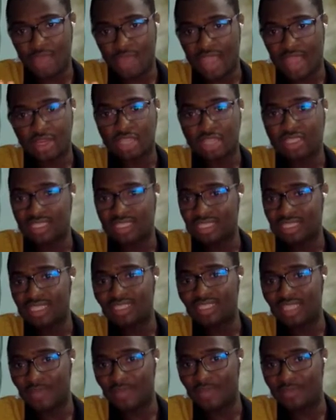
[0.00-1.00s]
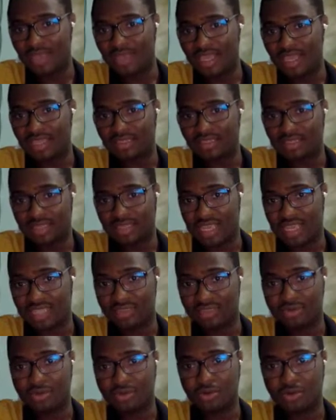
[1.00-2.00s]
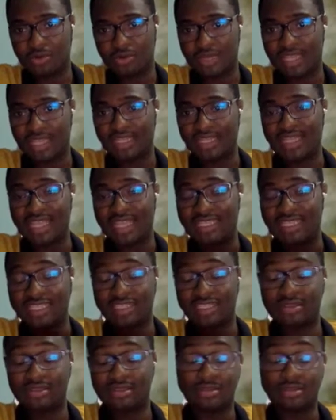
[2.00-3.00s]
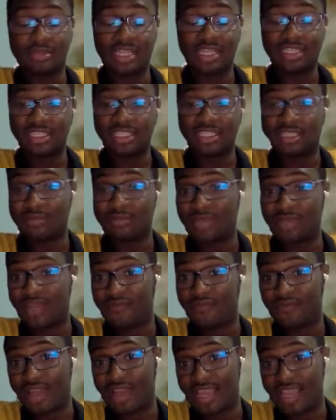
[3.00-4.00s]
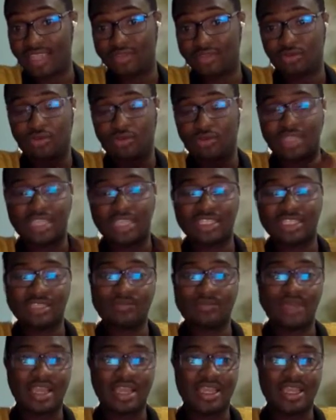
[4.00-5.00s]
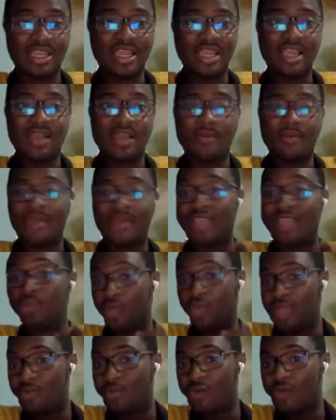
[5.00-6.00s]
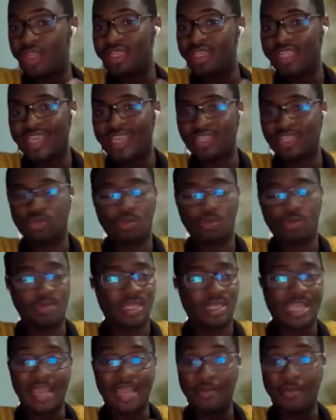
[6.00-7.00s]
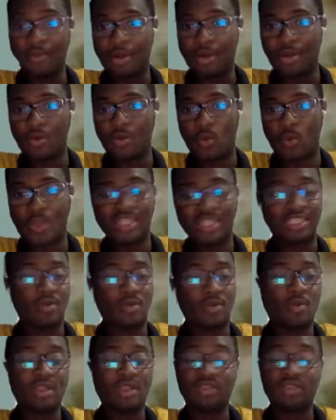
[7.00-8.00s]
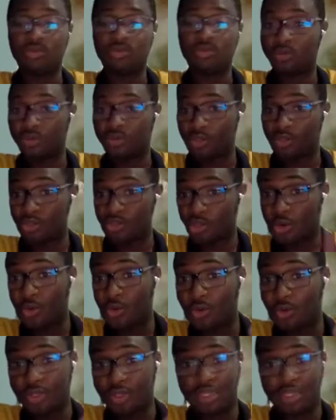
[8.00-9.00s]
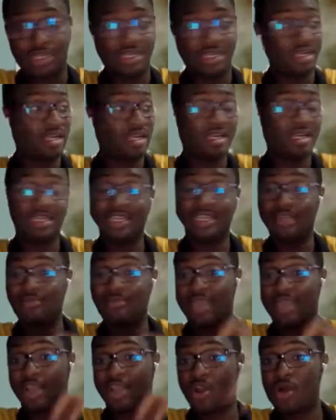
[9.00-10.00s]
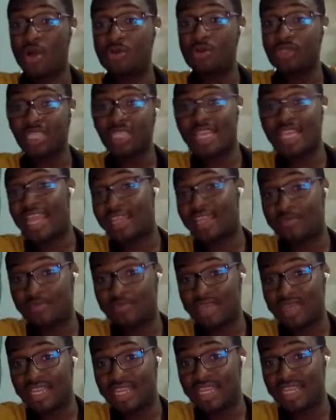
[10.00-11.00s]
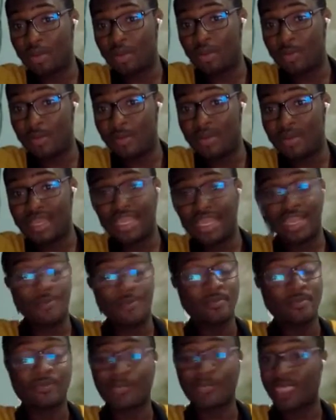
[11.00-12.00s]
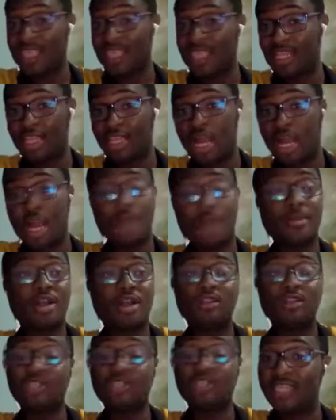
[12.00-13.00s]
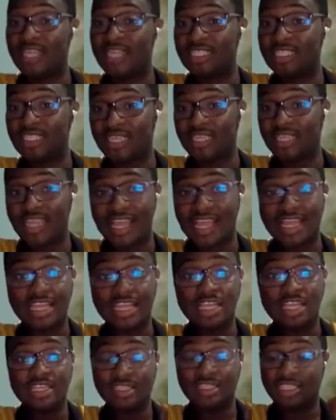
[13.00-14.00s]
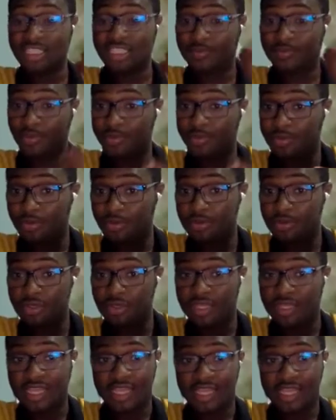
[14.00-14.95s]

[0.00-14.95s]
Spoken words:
are not in this step yet, and that is my fight, that is my dream one day, to be able, when someone does stroke in my country, like Benin Republic, in your home country, Nigeria, these people